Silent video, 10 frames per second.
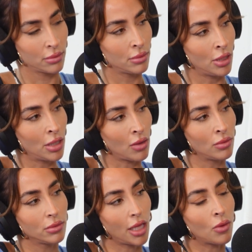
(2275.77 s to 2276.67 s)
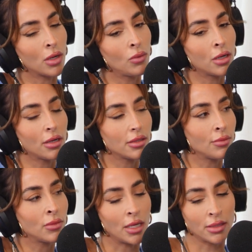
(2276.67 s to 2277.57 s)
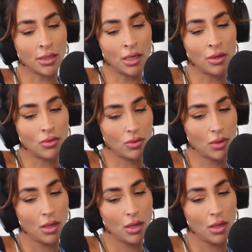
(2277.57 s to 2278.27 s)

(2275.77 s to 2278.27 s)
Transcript: What are some things that you